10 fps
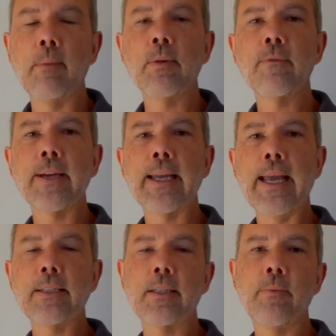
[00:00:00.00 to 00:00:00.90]
A perfect
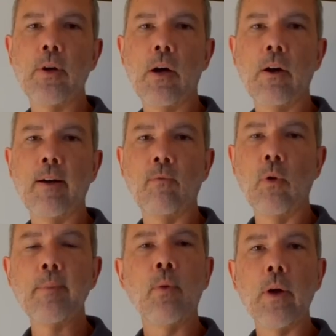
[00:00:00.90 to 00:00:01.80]
SWR of
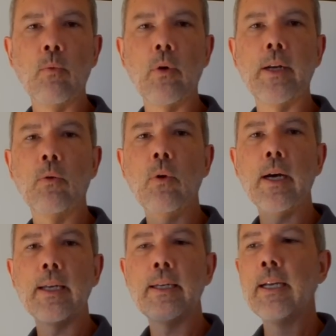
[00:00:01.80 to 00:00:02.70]
1.1 to
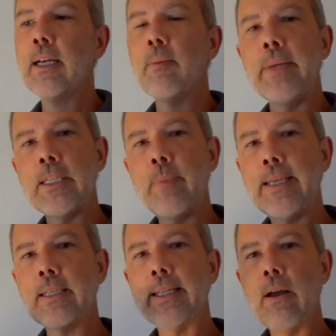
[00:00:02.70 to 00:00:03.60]
1 means
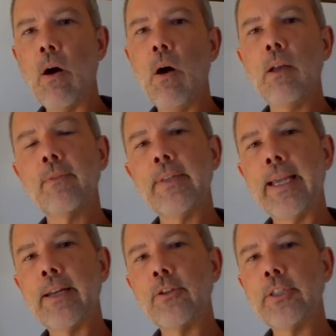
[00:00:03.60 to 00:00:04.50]
basically all of the
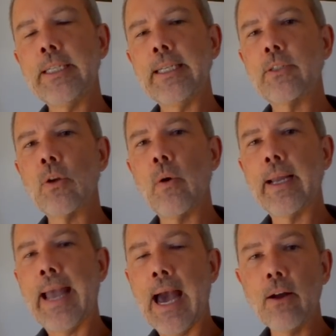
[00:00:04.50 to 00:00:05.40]
energy is
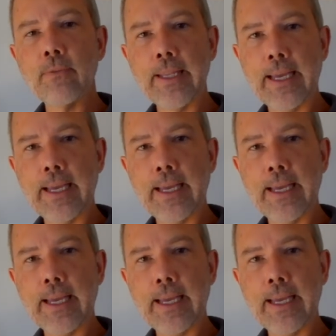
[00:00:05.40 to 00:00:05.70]
going out of the